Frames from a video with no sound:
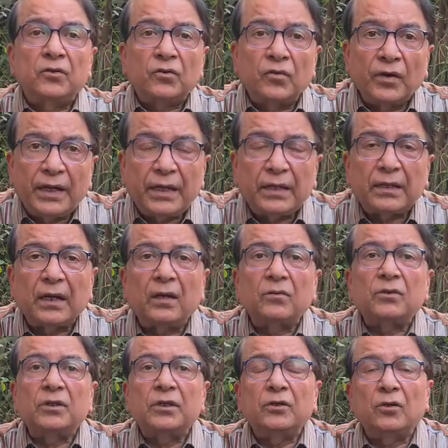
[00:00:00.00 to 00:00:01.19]

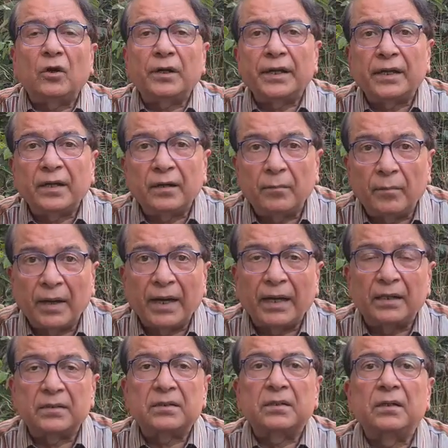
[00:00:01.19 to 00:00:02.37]
3,000 nautical
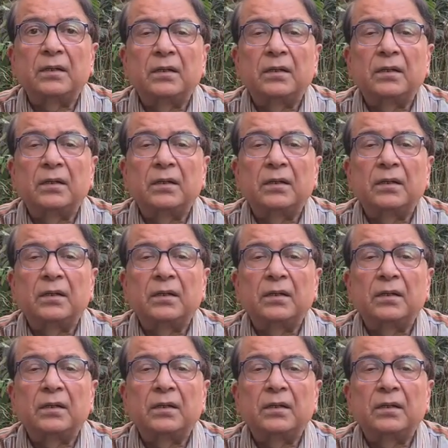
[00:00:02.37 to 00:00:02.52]
miles